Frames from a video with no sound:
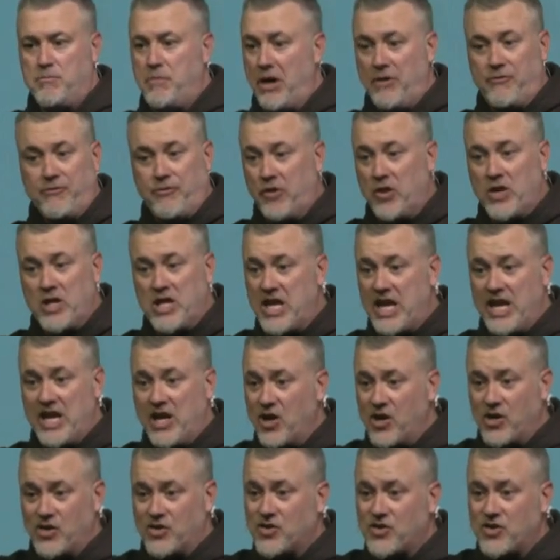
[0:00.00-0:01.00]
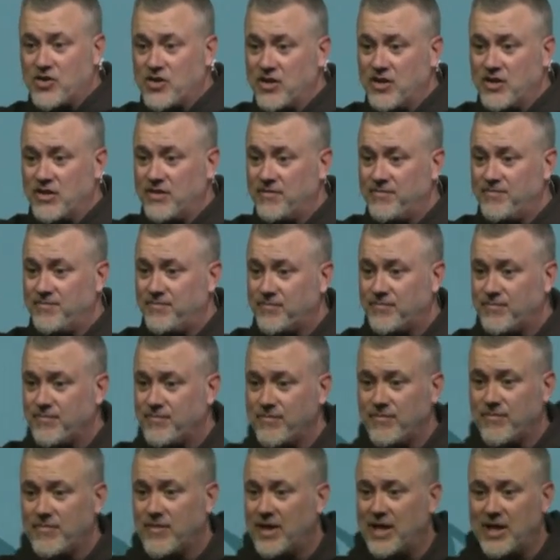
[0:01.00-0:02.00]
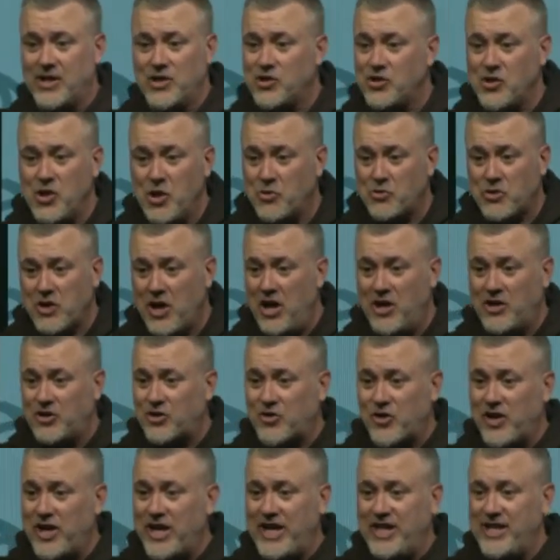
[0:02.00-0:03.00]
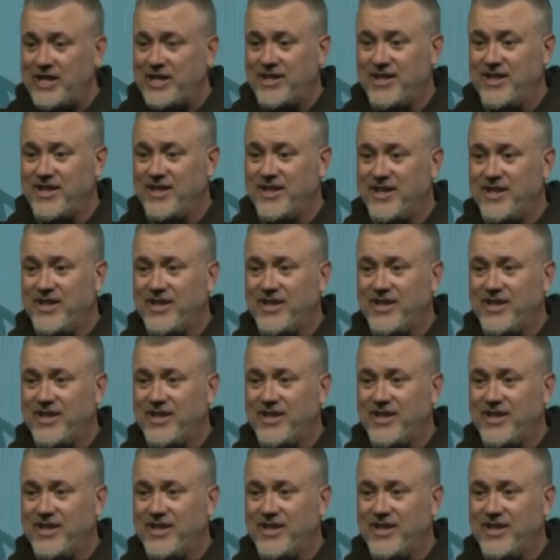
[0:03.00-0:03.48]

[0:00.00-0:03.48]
But for years, there's no concrete.